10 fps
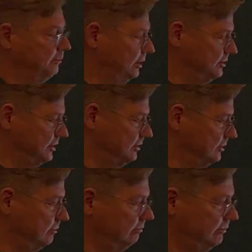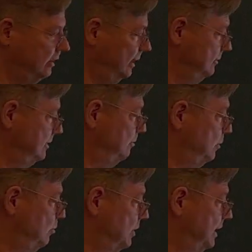because this is a simple
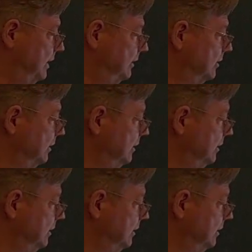Word editor.